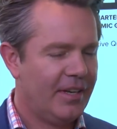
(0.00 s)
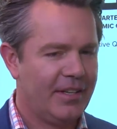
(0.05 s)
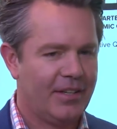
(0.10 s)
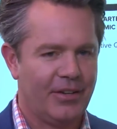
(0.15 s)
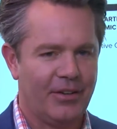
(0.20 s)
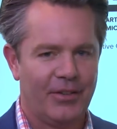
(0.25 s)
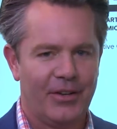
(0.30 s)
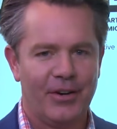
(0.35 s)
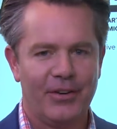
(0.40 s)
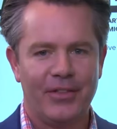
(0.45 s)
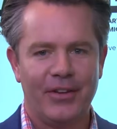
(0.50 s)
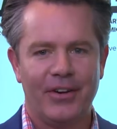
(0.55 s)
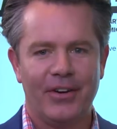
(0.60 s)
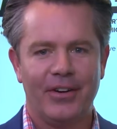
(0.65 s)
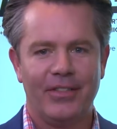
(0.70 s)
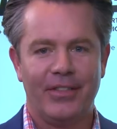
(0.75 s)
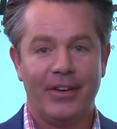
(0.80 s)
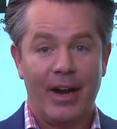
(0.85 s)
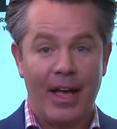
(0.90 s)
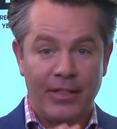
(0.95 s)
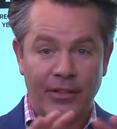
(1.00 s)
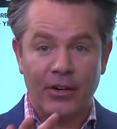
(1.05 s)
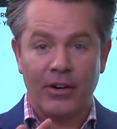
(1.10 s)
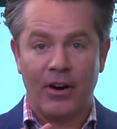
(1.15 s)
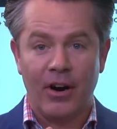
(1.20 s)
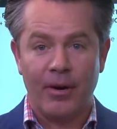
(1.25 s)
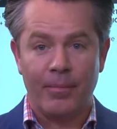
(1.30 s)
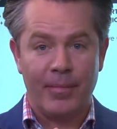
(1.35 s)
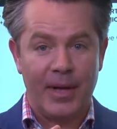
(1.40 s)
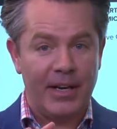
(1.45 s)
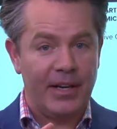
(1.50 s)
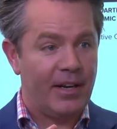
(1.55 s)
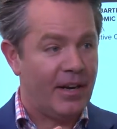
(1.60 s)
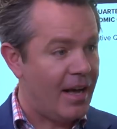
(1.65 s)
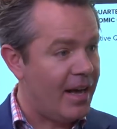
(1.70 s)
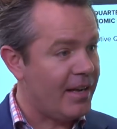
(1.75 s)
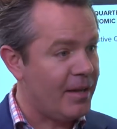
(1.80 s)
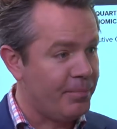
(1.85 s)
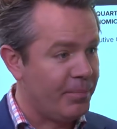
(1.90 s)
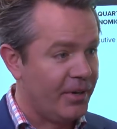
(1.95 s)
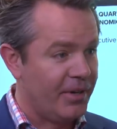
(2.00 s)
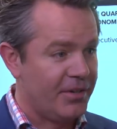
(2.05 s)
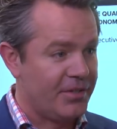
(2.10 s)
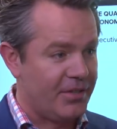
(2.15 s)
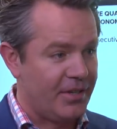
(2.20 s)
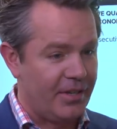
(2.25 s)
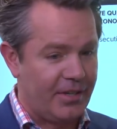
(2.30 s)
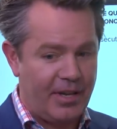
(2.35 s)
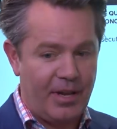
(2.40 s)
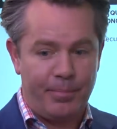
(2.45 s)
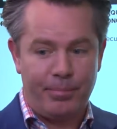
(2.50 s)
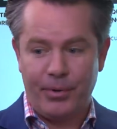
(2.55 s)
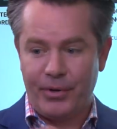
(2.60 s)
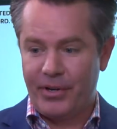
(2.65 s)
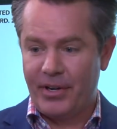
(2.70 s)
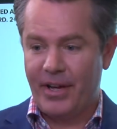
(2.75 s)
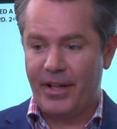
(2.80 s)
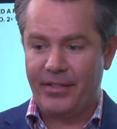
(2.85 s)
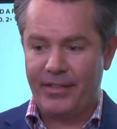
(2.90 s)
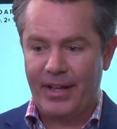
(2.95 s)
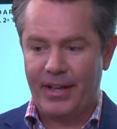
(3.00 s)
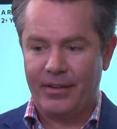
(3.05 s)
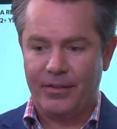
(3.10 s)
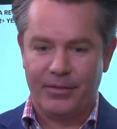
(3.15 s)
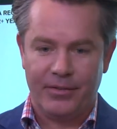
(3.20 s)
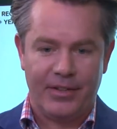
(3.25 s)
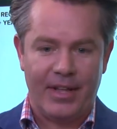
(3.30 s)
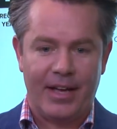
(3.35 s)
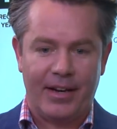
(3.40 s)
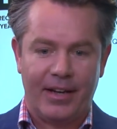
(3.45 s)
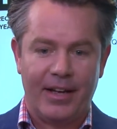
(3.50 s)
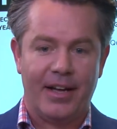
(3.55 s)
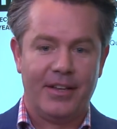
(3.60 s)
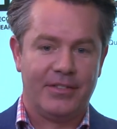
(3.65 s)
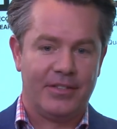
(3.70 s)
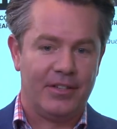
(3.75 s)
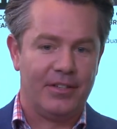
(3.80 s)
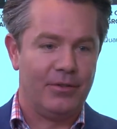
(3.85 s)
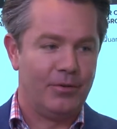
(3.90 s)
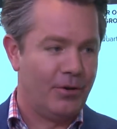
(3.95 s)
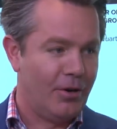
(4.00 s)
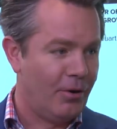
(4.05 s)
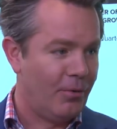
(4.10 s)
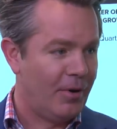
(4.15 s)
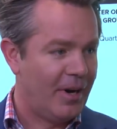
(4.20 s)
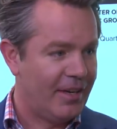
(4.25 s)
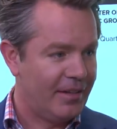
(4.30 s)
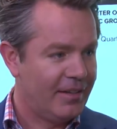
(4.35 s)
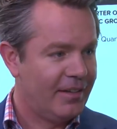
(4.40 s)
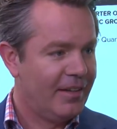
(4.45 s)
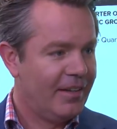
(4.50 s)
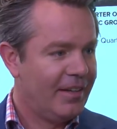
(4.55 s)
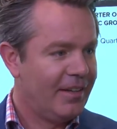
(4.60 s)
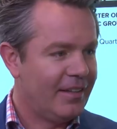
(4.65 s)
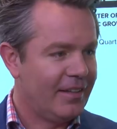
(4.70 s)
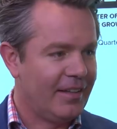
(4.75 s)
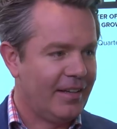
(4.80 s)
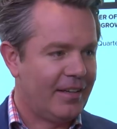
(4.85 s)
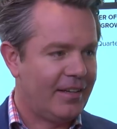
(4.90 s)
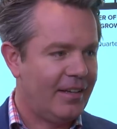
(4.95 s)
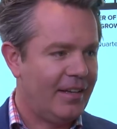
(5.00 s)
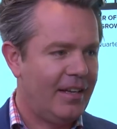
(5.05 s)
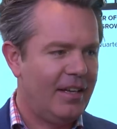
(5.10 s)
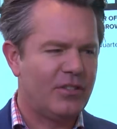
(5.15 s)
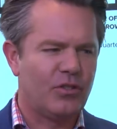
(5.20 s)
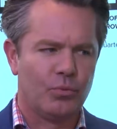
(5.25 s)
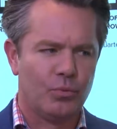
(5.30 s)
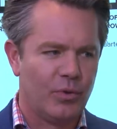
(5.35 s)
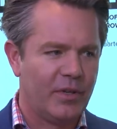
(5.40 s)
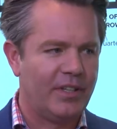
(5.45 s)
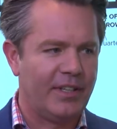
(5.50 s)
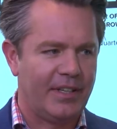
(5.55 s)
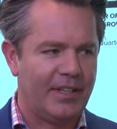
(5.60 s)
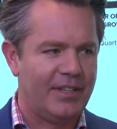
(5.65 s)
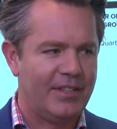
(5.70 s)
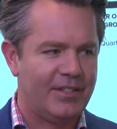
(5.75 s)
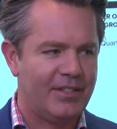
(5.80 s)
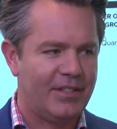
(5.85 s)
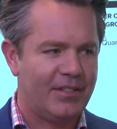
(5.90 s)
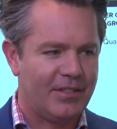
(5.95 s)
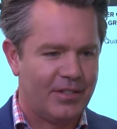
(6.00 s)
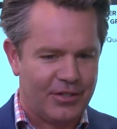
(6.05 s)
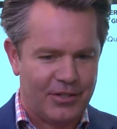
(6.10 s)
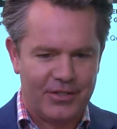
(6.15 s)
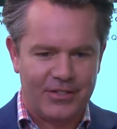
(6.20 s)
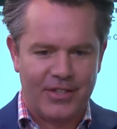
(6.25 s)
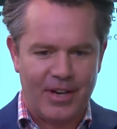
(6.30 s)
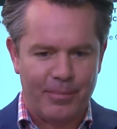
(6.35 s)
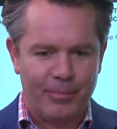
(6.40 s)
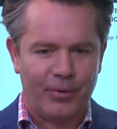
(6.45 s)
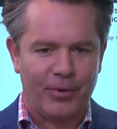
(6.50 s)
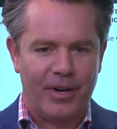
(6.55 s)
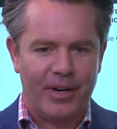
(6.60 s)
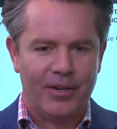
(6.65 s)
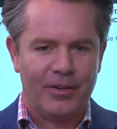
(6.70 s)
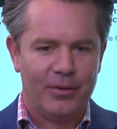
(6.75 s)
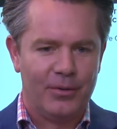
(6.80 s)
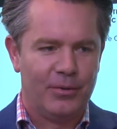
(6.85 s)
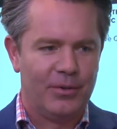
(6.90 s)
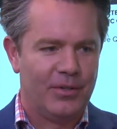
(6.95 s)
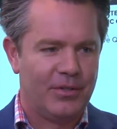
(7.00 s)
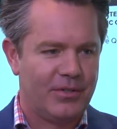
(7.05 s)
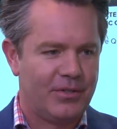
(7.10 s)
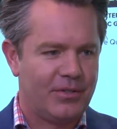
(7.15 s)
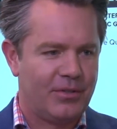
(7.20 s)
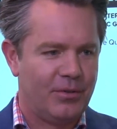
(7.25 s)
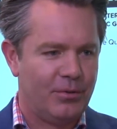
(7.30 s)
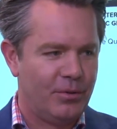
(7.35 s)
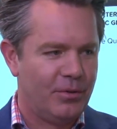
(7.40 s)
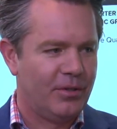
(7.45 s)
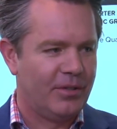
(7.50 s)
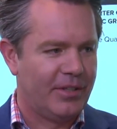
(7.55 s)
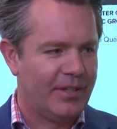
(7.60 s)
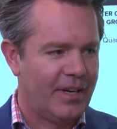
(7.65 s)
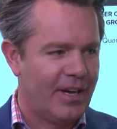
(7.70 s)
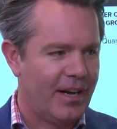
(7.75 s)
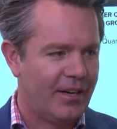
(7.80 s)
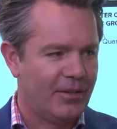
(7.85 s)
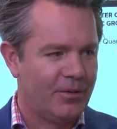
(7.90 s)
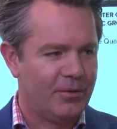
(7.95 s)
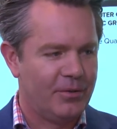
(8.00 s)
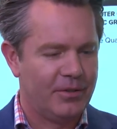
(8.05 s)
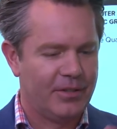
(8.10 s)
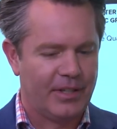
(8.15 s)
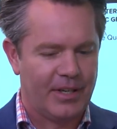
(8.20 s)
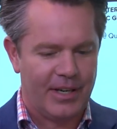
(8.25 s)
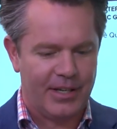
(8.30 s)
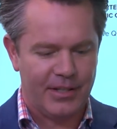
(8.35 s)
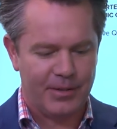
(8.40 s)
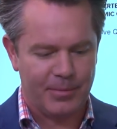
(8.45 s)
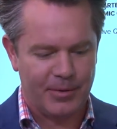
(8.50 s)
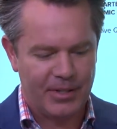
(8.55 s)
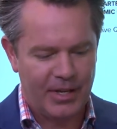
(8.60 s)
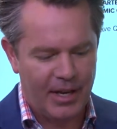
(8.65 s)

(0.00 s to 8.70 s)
You know, there, there, and there are many hockey players that get put on that that guy's a you know what. Yeah. Like it's really easy to separate who is yeah. cool and non-cool yeah. in hockey.